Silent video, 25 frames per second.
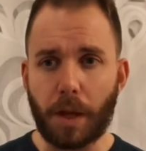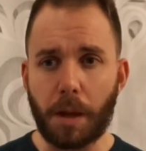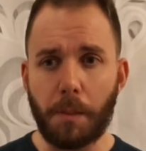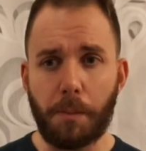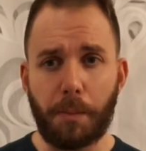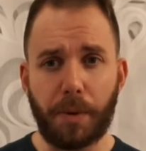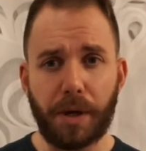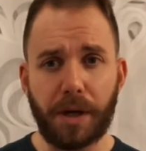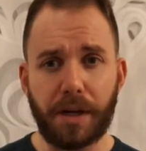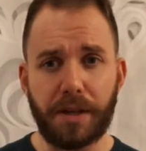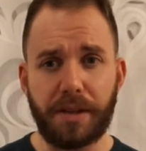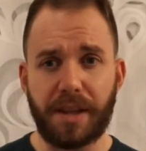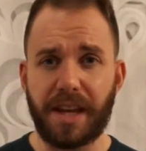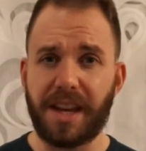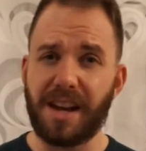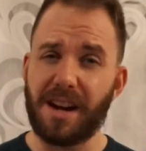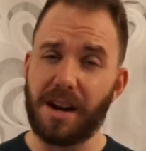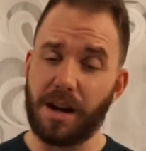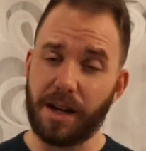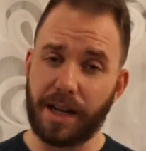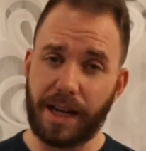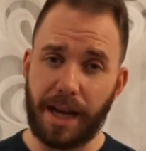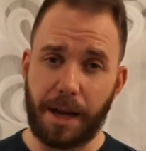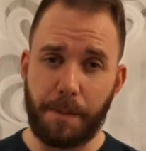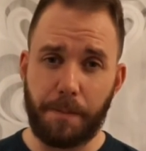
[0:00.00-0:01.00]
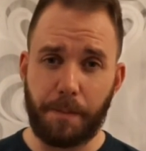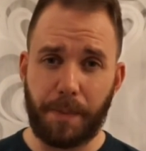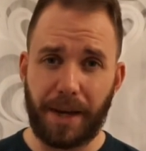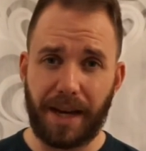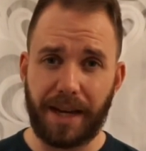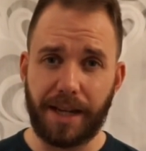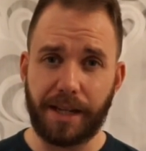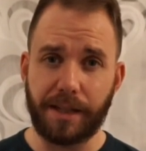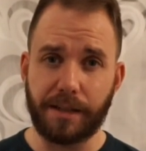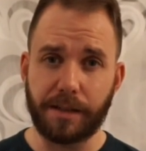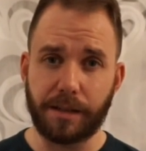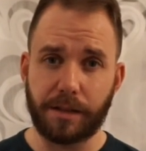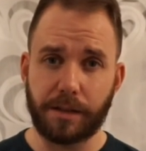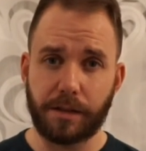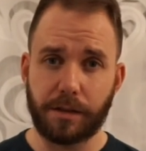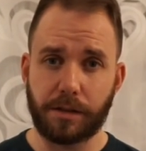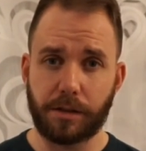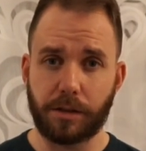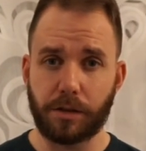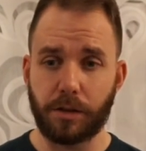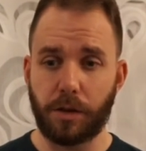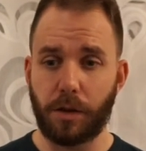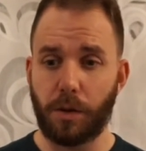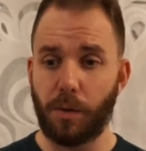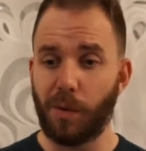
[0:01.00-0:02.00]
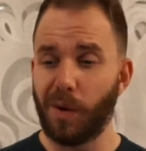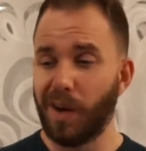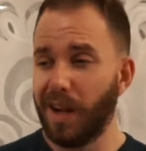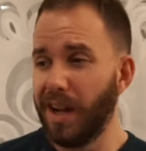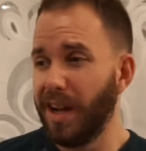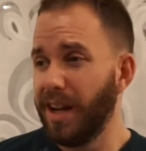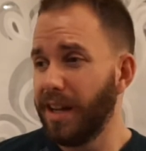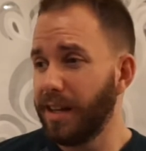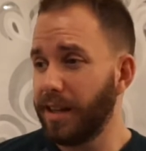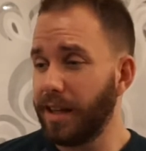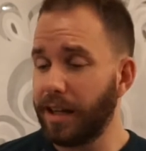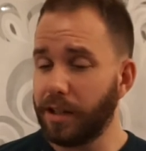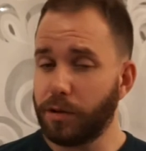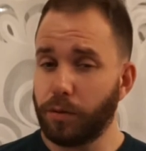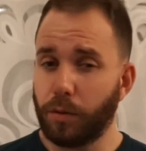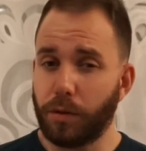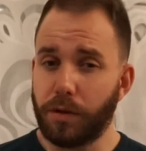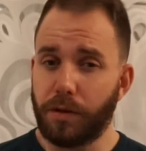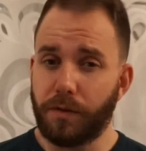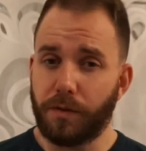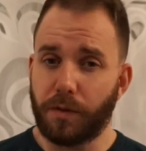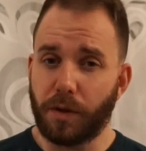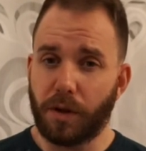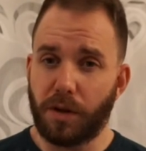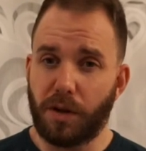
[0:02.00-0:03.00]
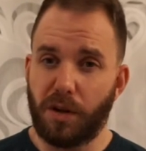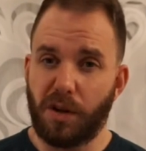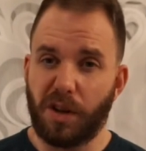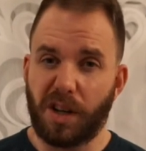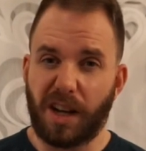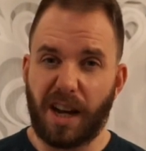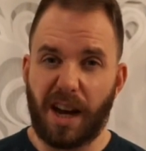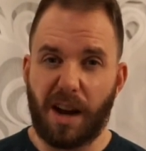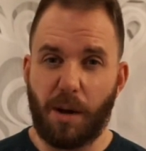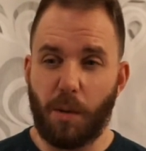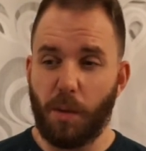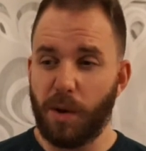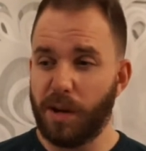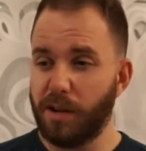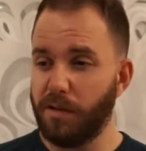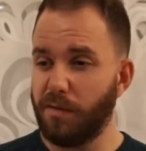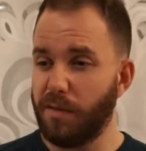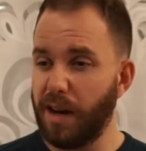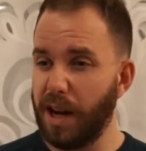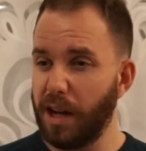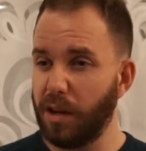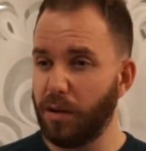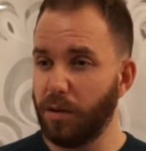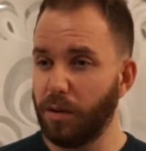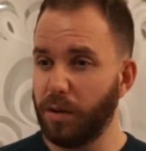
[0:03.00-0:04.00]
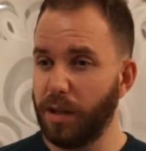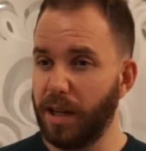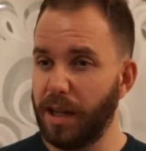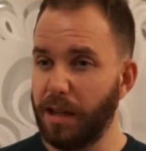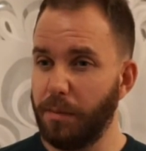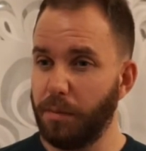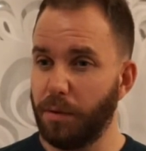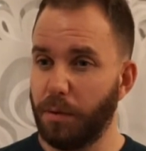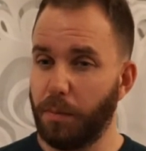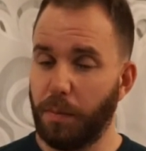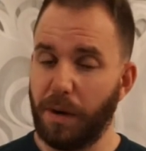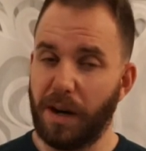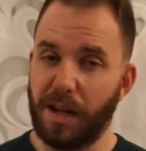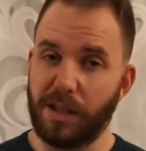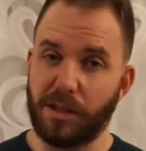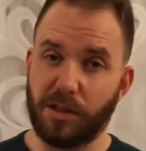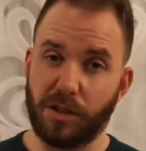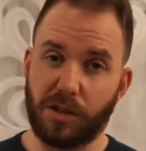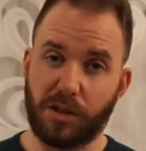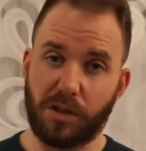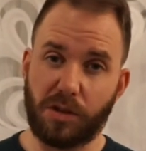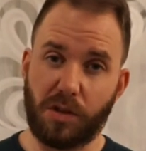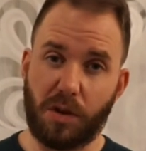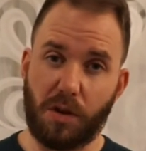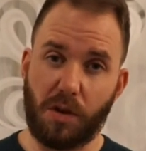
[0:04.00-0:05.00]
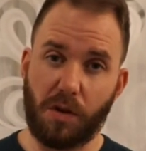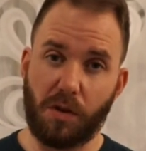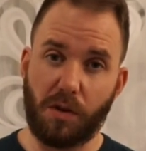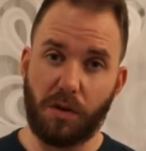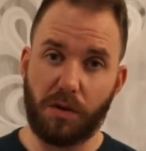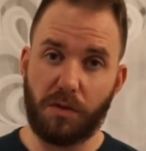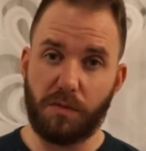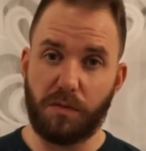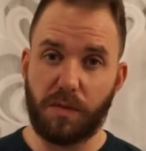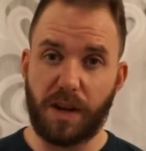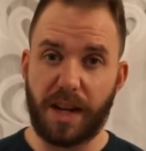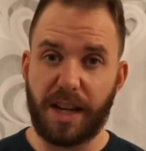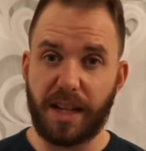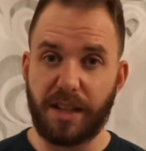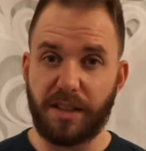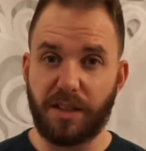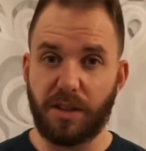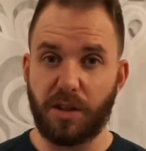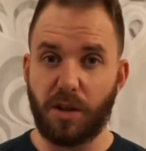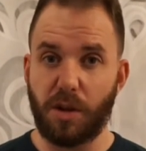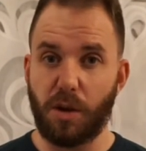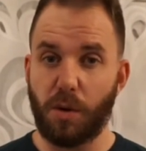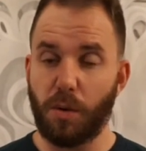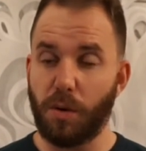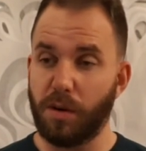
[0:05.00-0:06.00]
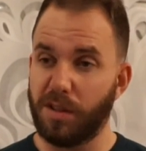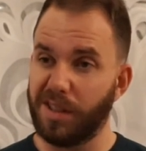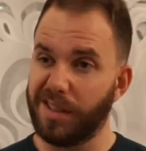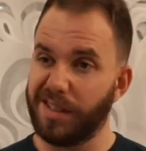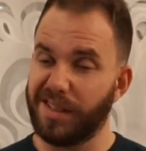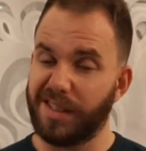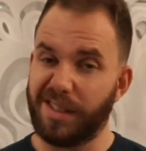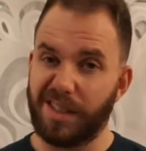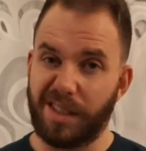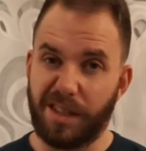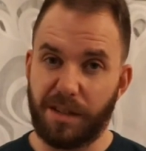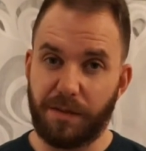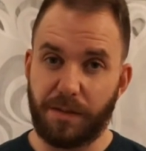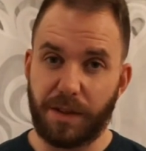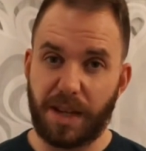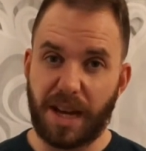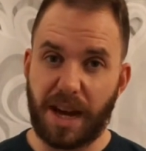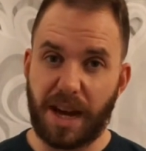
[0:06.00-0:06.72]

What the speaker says: but they are getting paid. So that's what you've got to look at. When a record label plays a song on a radio, on a TV